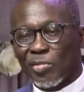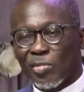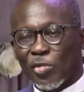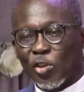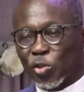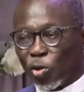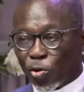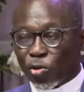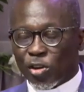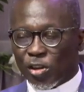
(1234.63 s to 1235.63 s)
So,
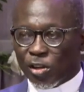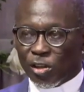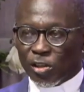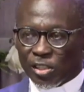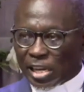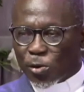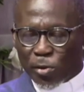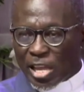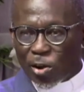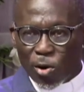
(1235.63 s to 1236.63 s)
check
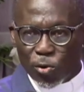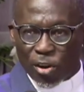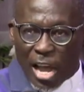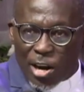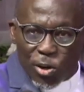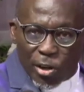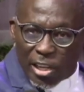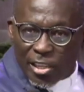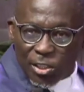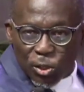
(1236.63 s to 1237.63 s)
whether God will guard you in
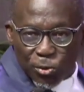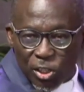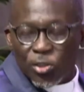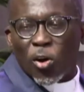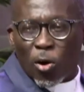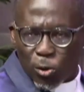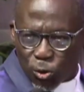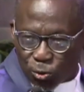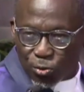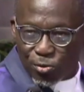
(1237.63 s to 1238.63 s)
this situation also.
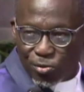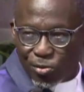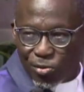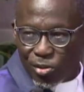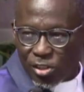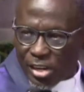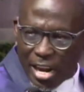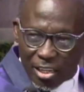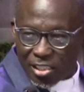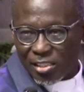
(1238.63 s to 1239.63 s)
Try
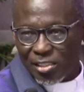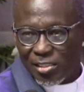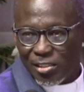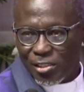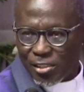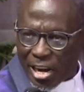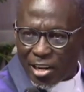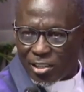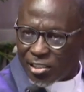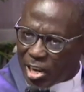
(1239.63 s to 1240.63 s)
it. Try it.
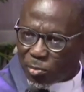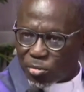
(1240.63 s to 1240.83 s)
Jump.